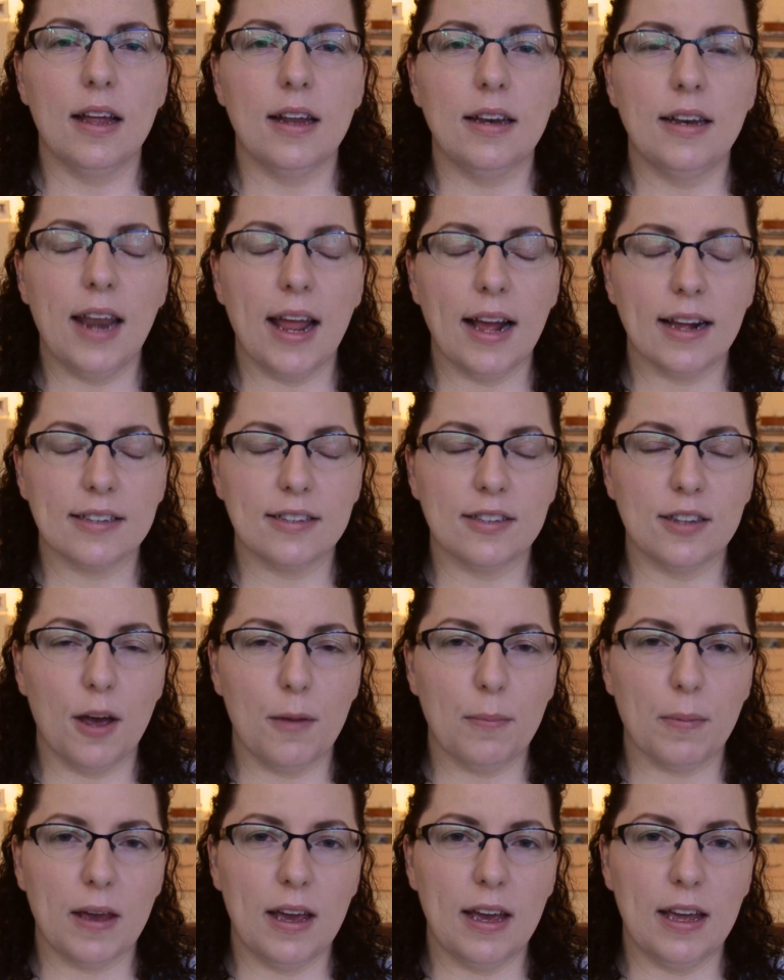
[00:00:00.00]
Next
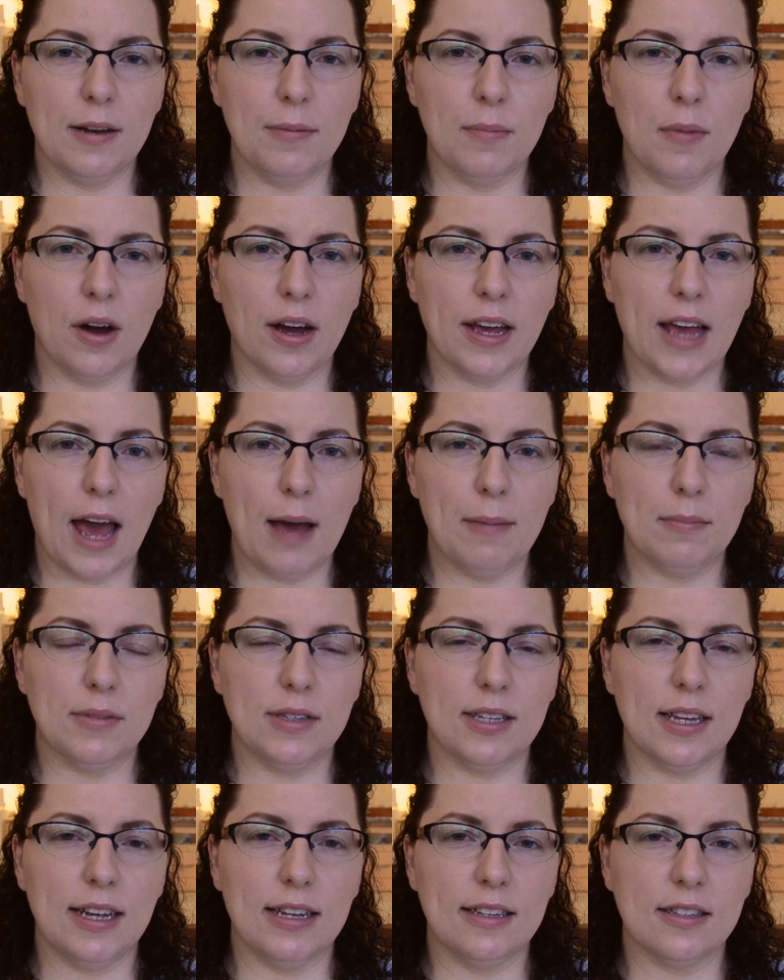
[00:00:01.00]
up in my
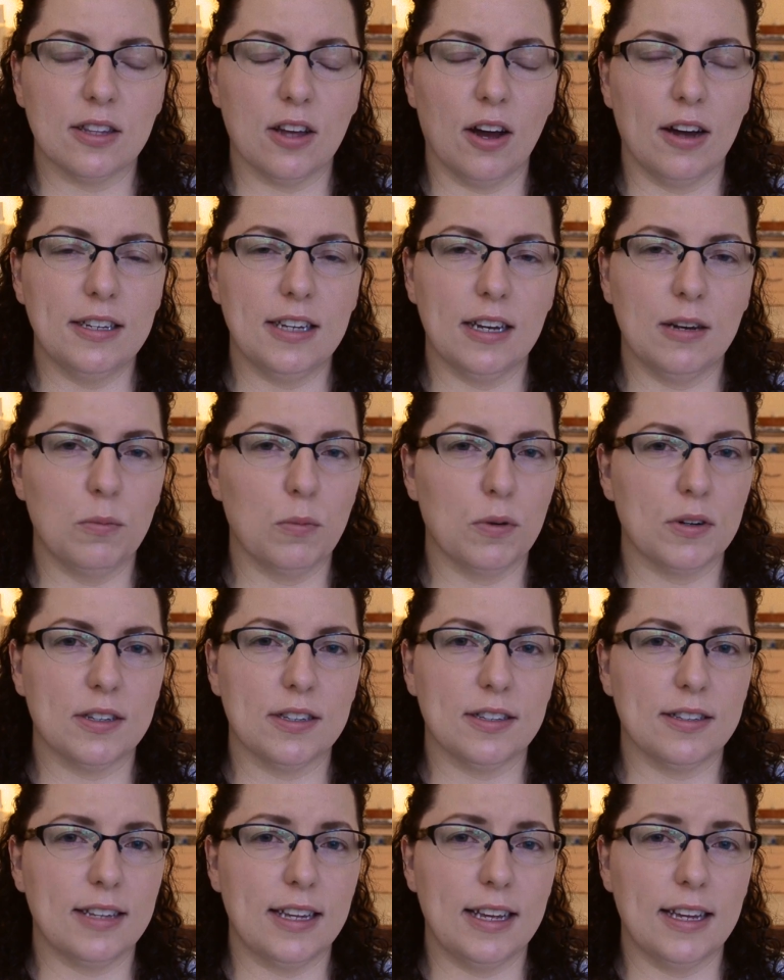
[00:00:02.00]
empties that I didn't want to
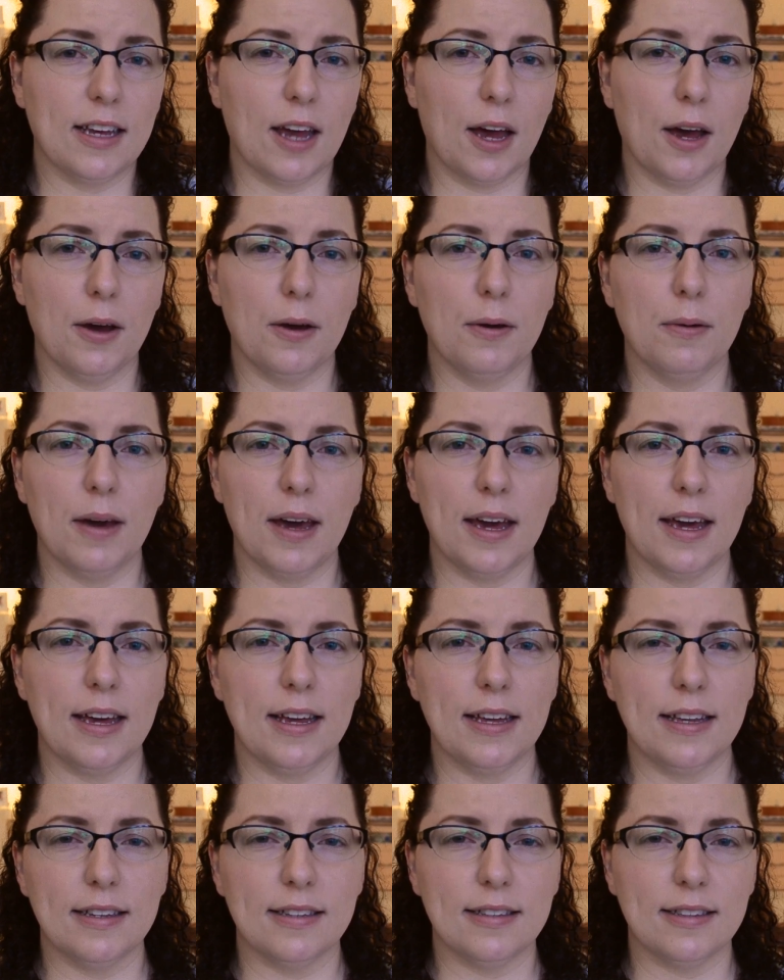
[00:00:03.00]
see go
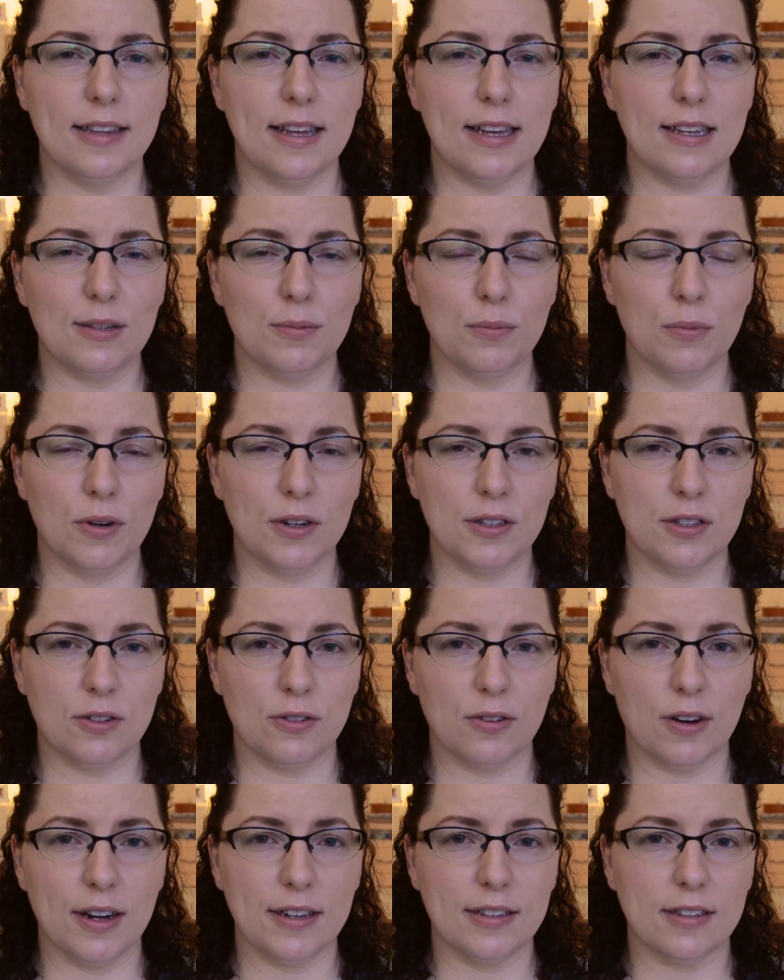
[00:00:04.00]
is this
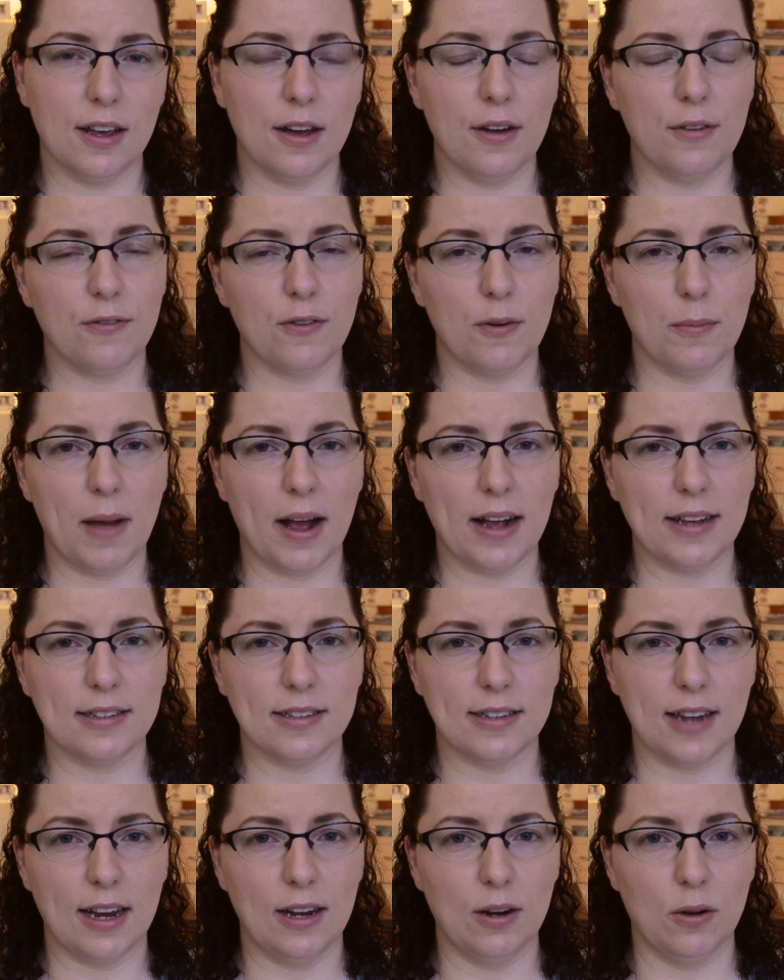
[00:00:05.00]
moisturiser from
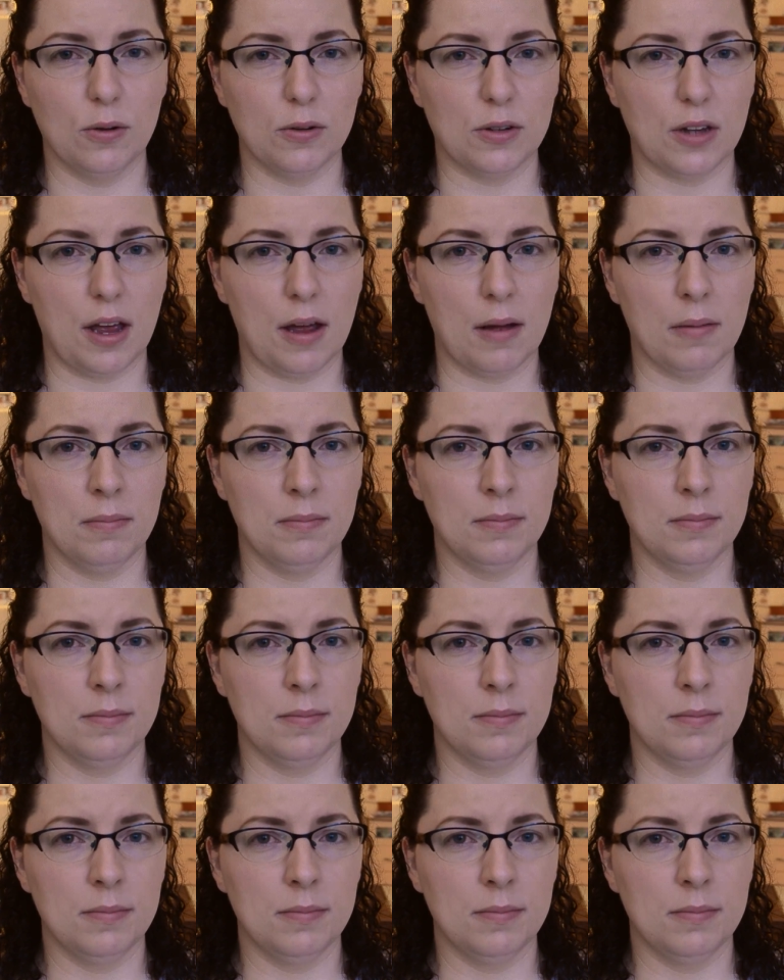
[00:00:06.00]
Estee Lauder.